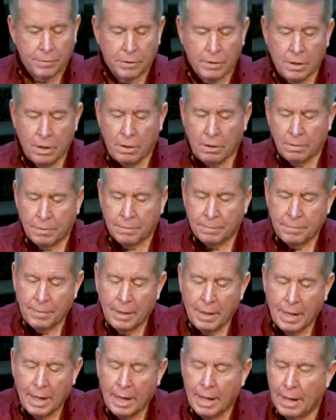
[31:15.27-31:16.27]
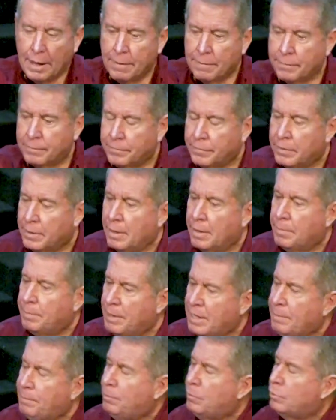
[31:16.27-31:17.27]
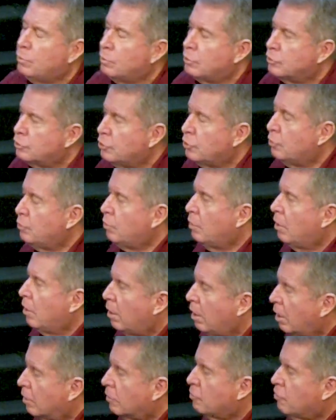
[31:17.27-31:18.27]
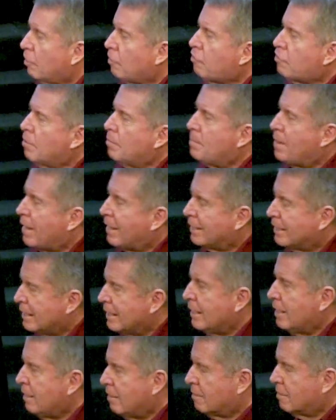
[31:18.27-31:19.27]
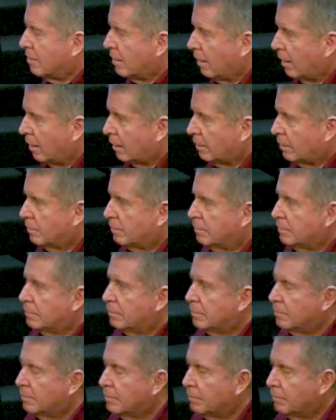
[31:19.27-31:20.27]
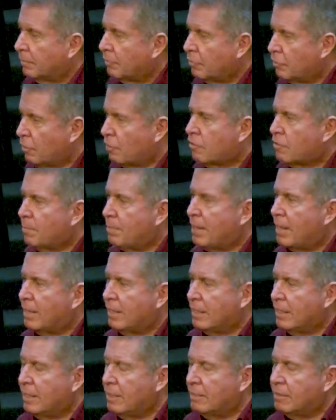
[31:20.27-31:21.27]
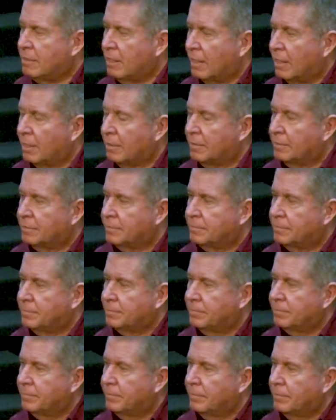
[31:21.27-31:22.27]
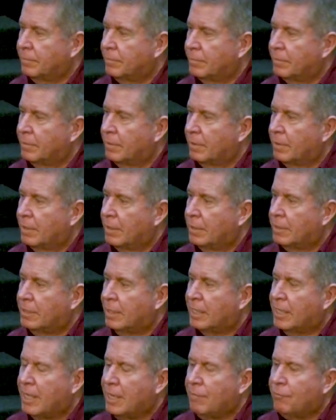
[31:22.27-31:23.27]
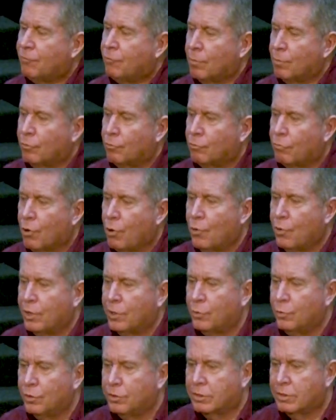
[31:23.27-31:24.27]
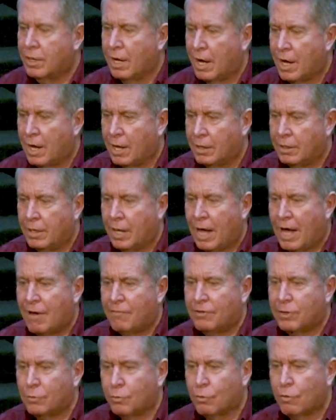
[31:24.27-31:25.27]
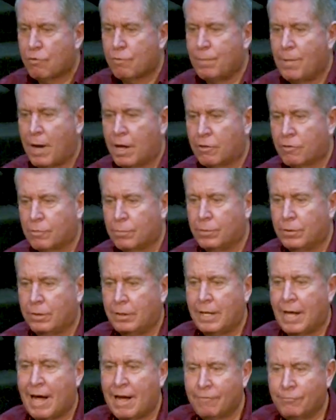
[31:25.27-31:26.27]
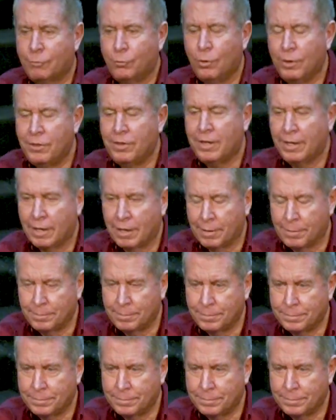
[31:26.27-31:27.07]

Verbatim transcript: You know, people will do just about anything, just about anything to keep from growing with God, having a responsible life with Him.